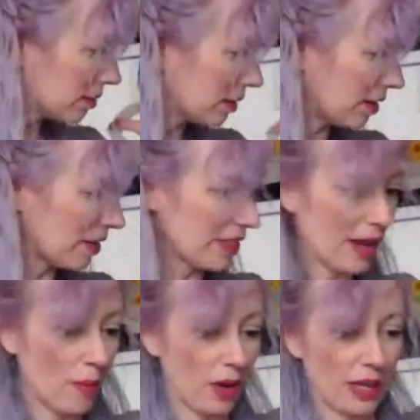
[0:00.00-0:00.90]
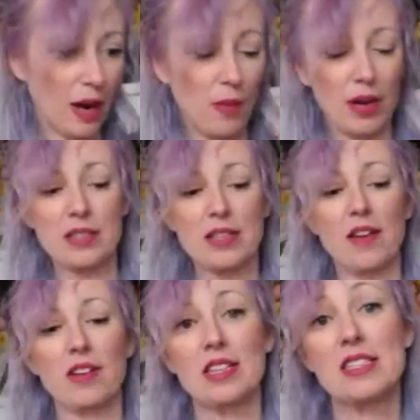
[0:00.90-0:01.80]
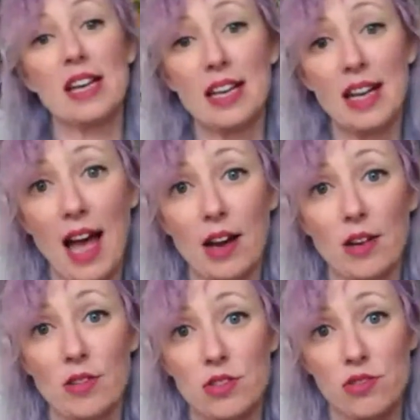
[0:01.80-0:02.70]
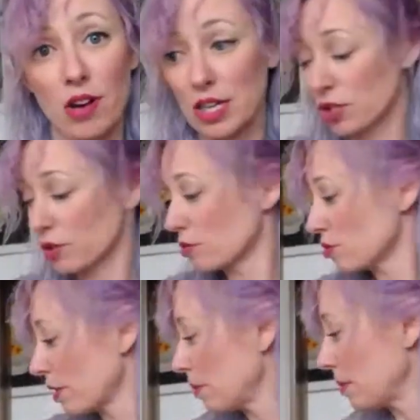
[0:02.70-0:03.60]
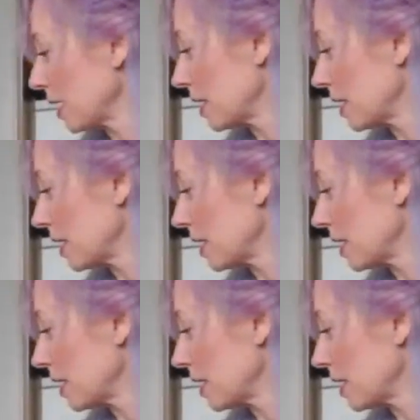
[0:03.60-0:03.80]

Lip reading: Oh, good. That worked out well because I have an insane cat who's trying to join me in